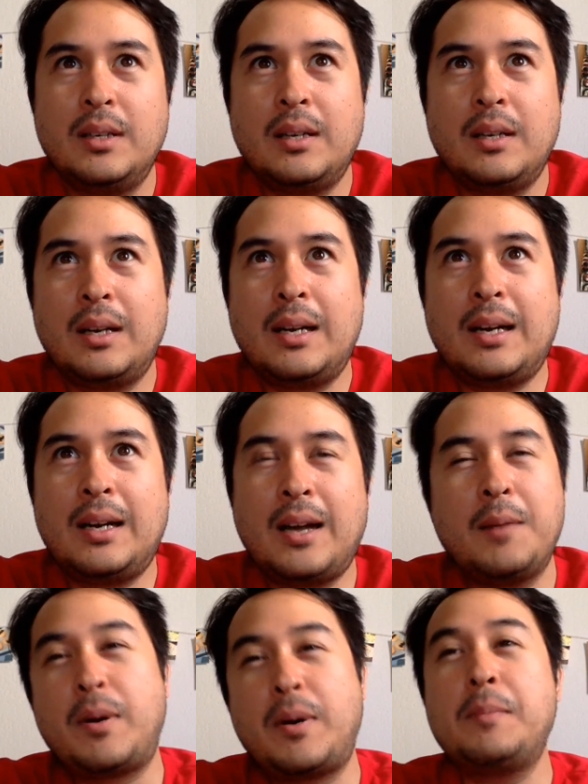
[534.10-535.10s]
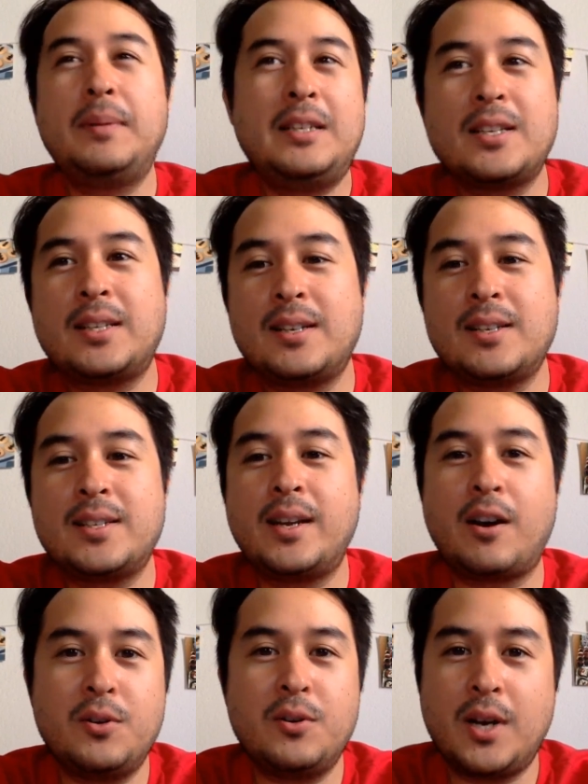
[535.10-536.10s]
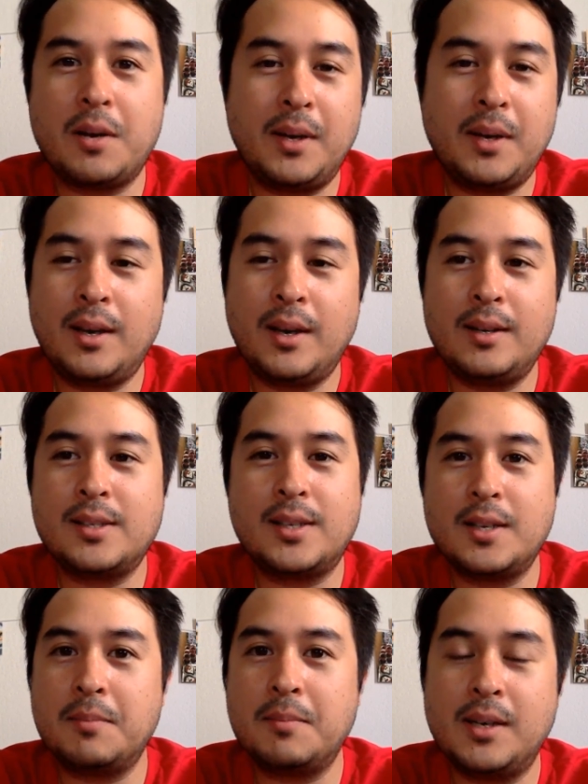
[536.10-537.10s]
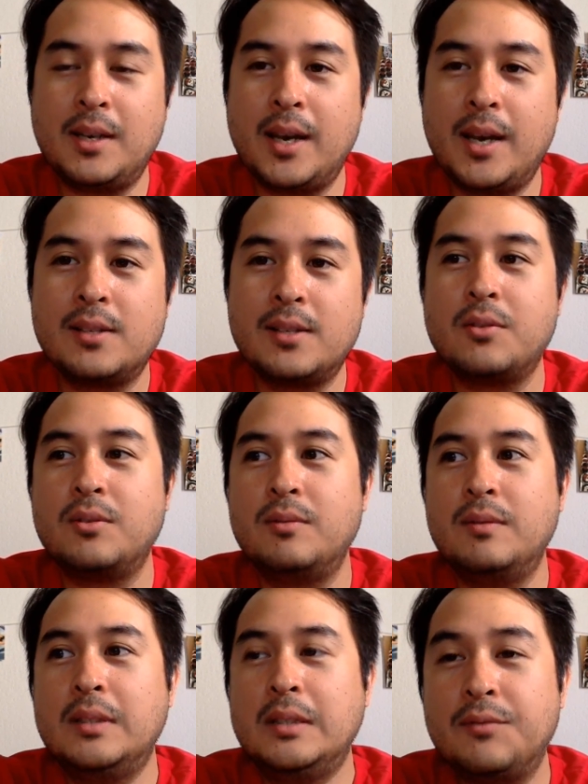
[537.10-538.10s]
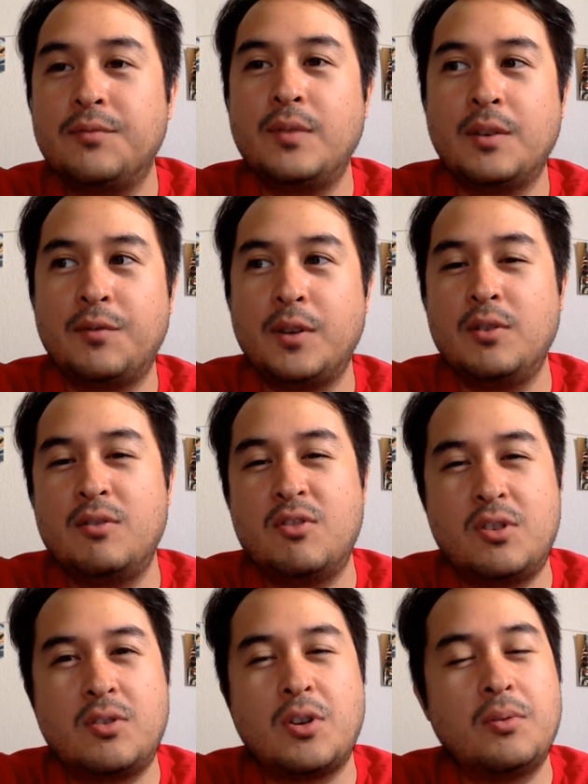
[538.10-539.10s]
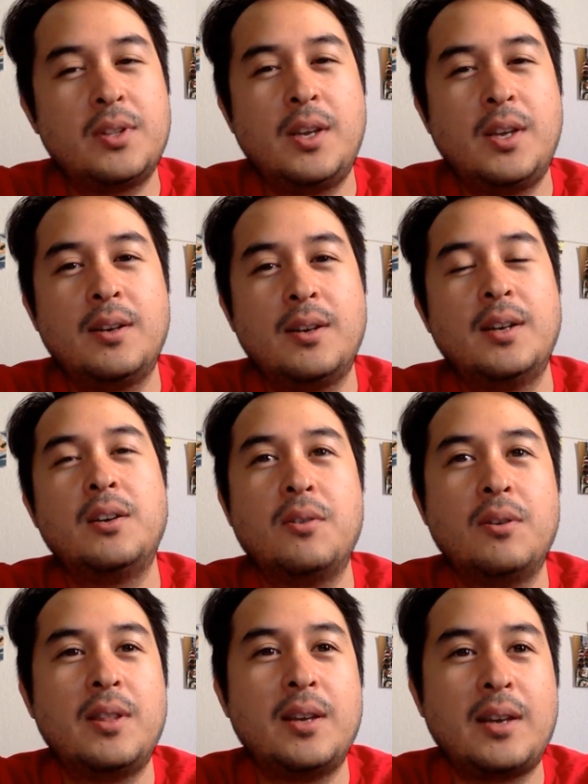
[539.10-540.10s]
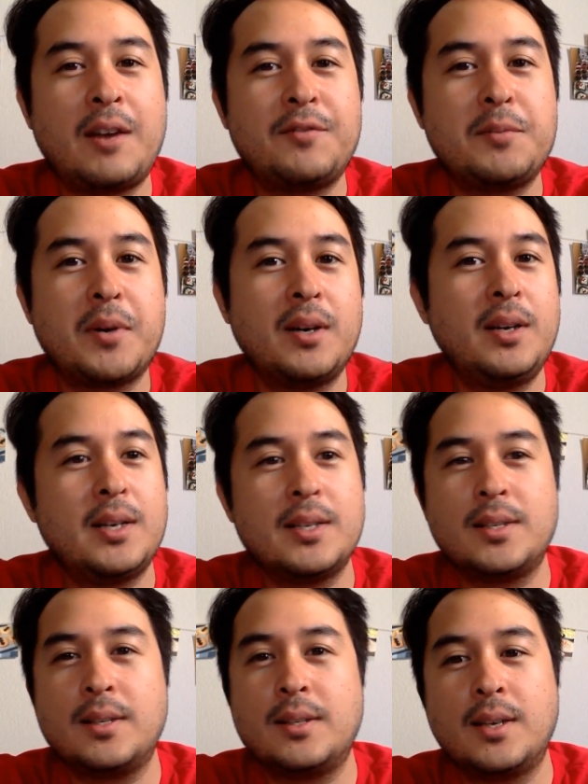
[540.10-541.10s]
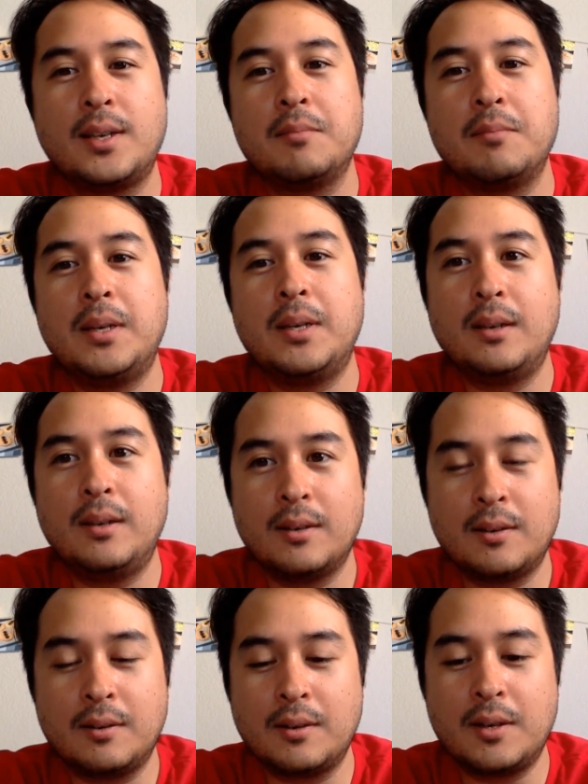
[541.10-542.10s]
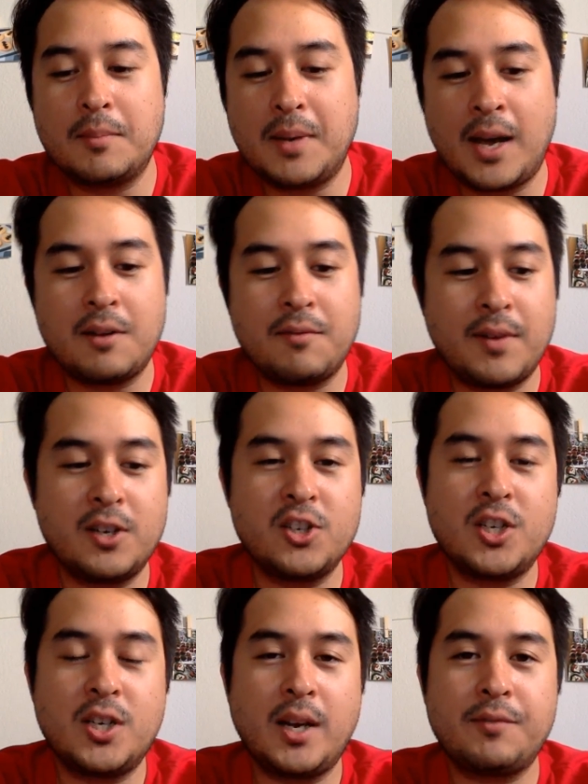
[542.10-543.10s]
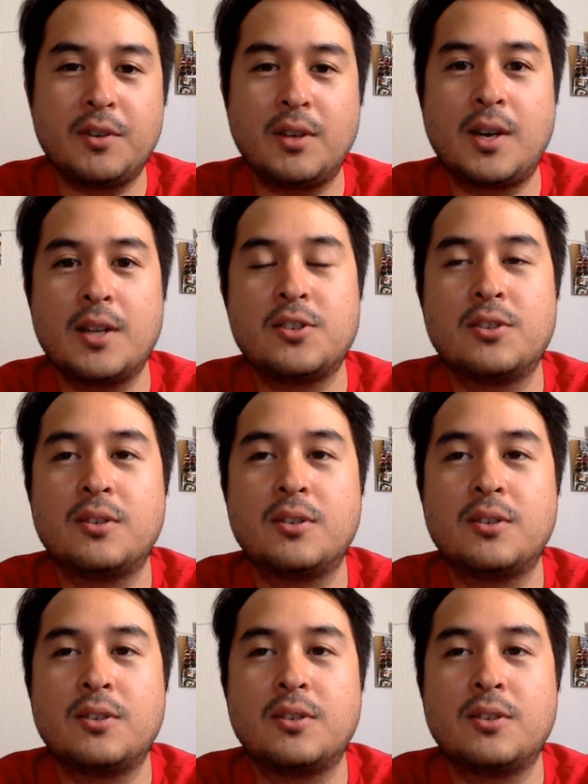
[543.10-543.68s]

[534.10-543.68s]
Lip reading: I'm probably just going to say, are you coming? And it's going to be a yes. So if you don't think you're going to go to the after party because it's going to be, you're going to be out of energy after the concert or